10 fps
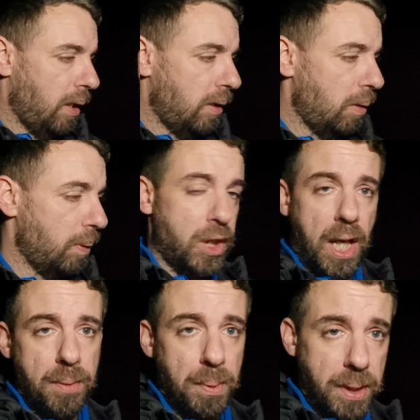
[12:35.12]
So I'm going to
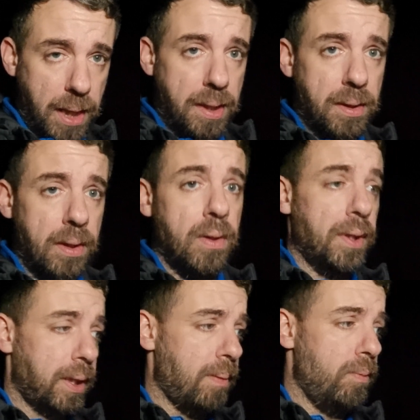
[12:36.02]
change my settings on
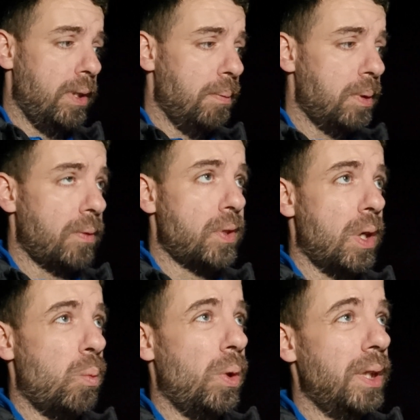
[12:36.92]
the camera now because obviously
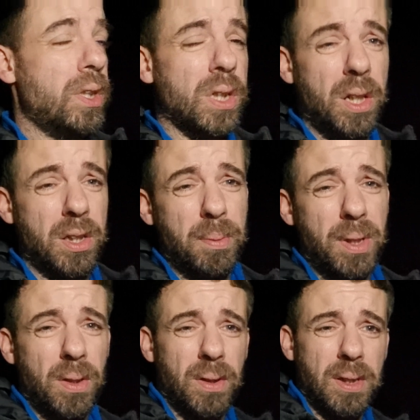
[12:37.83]
I want the church to be
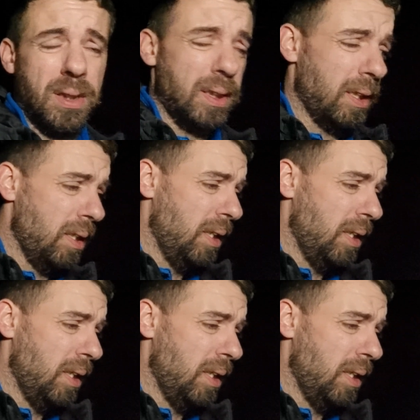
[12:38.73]
nice and